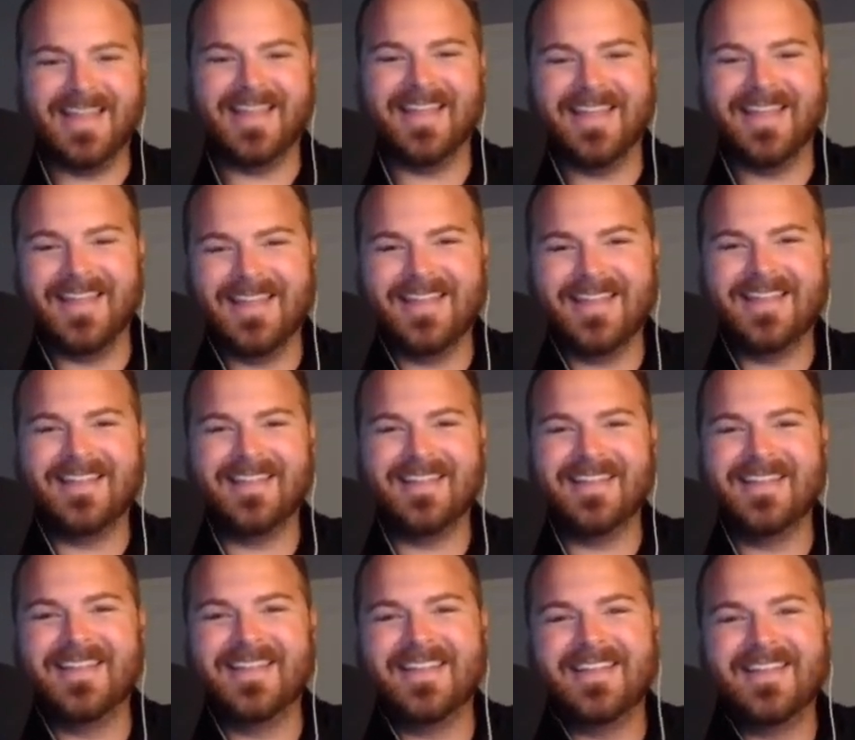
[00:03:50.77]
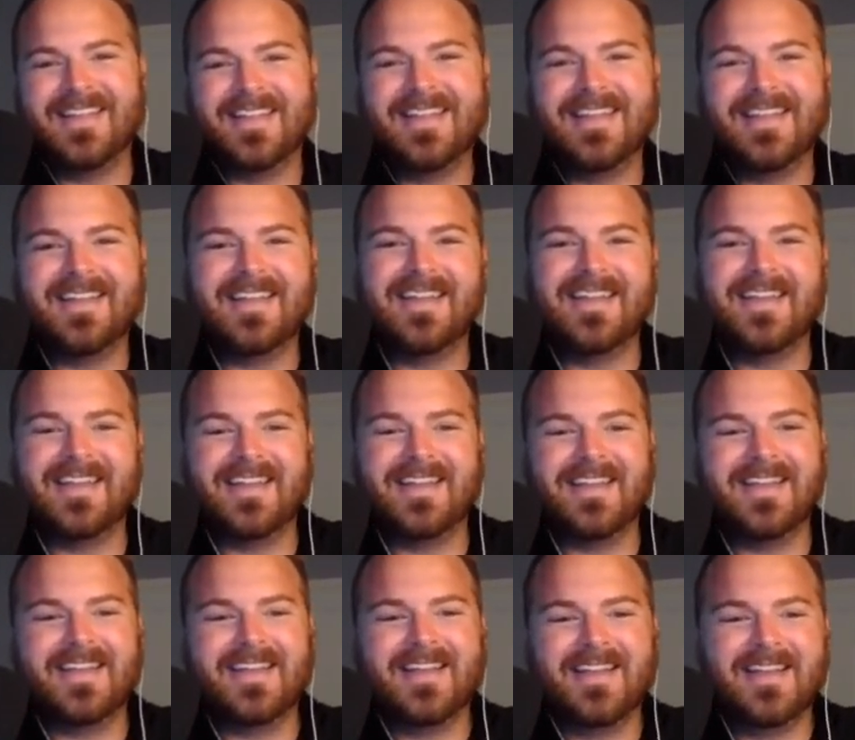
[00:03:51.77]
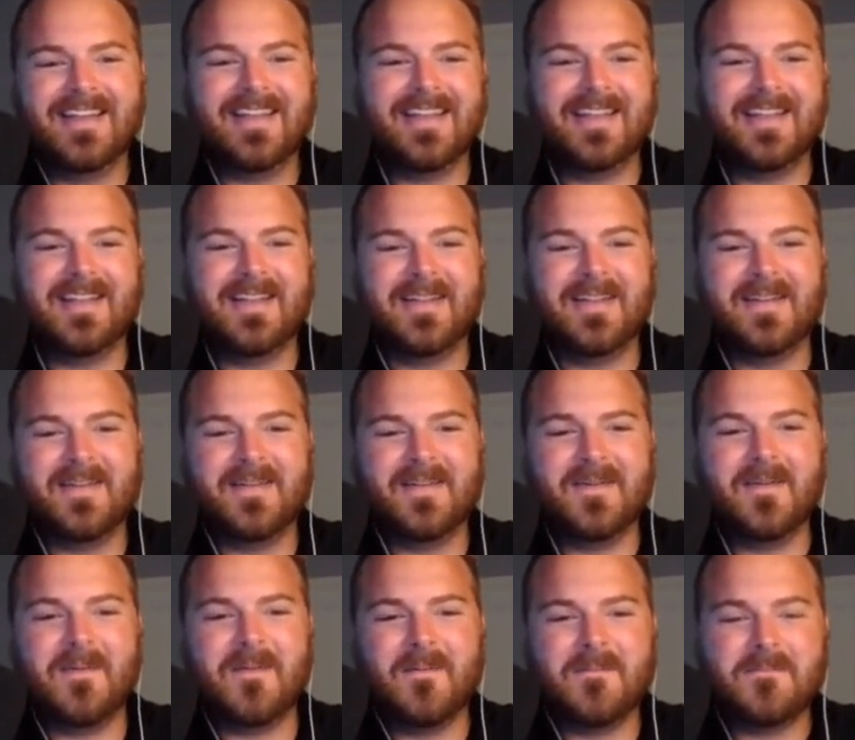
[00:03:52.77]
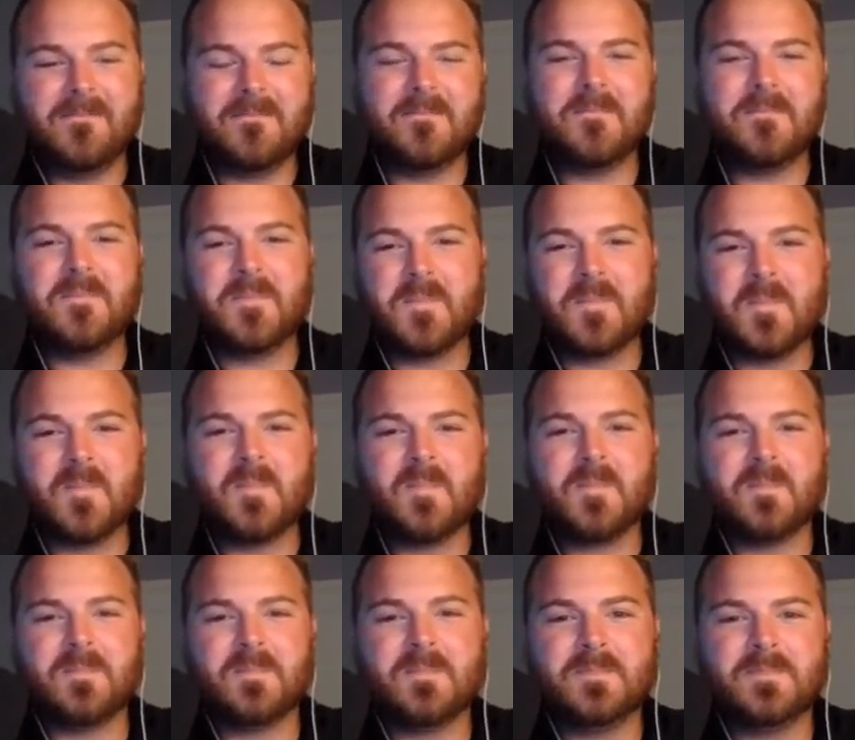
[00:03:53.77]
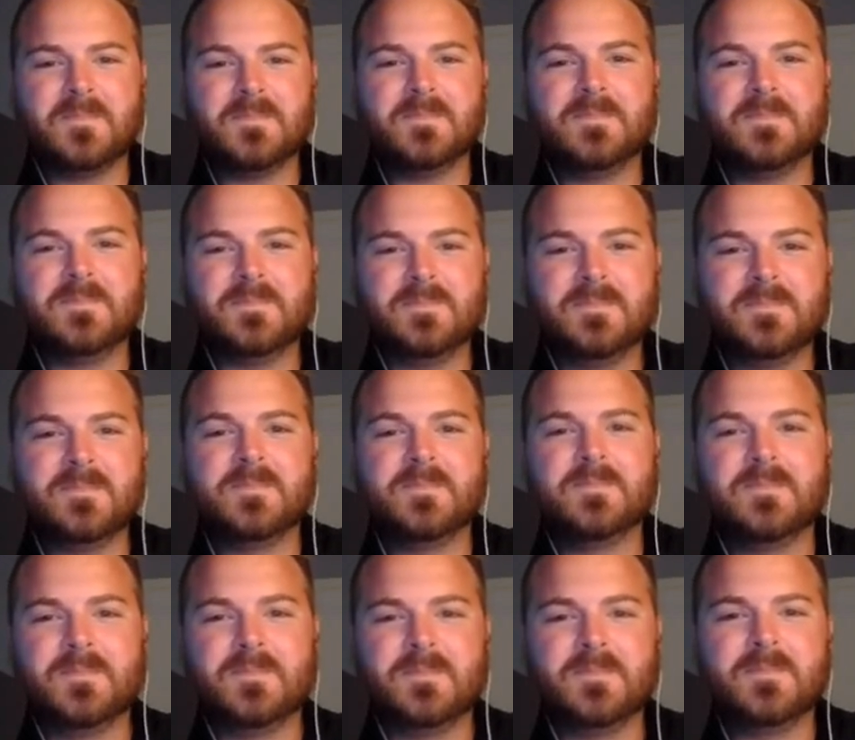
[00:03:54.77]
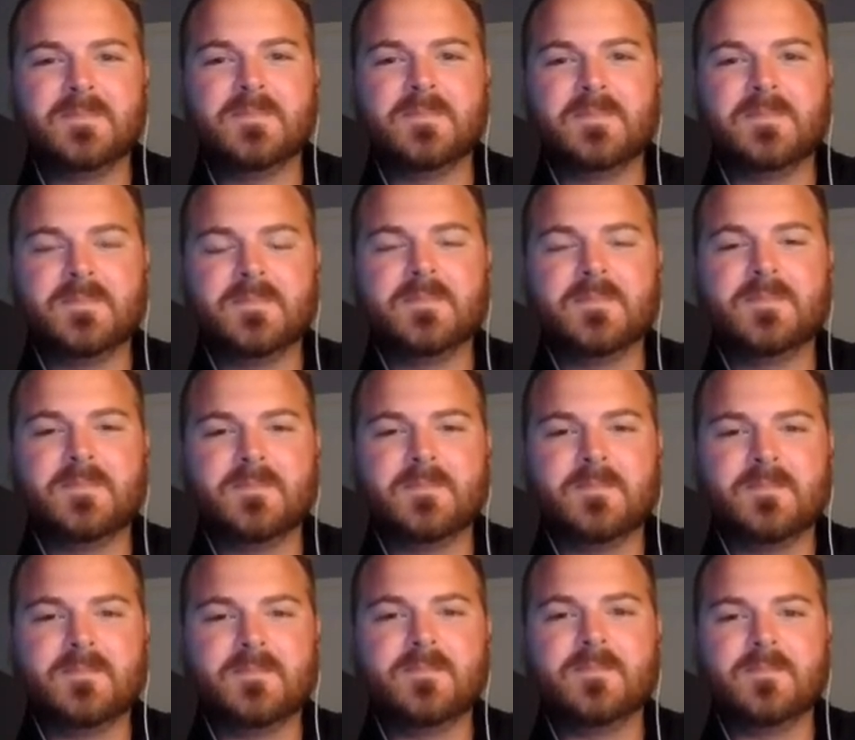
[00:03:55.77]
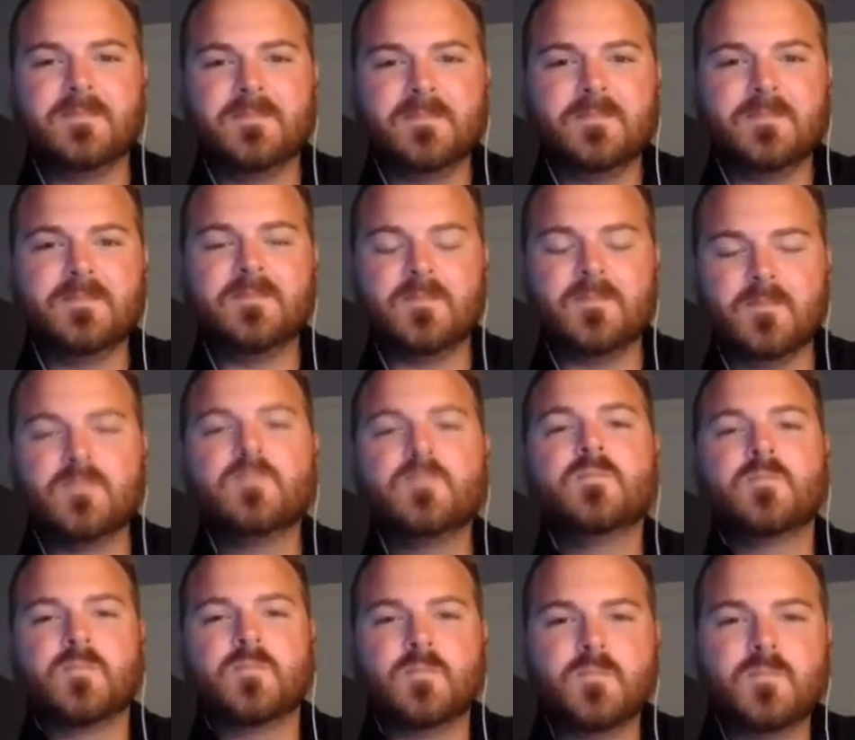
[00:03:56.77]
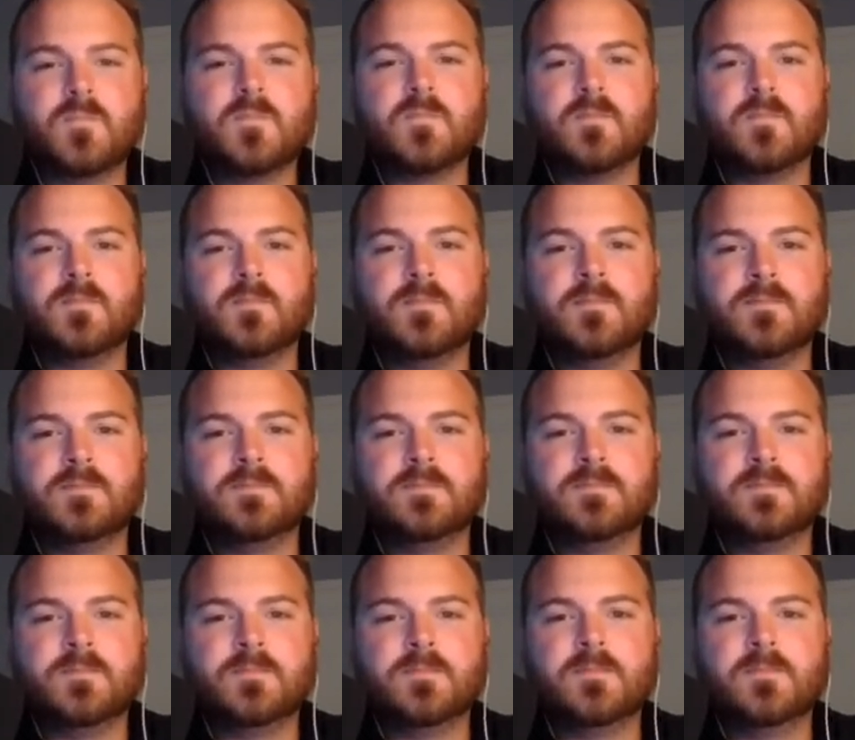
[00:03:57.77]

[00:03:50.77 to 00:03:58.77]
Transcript: (not speaking)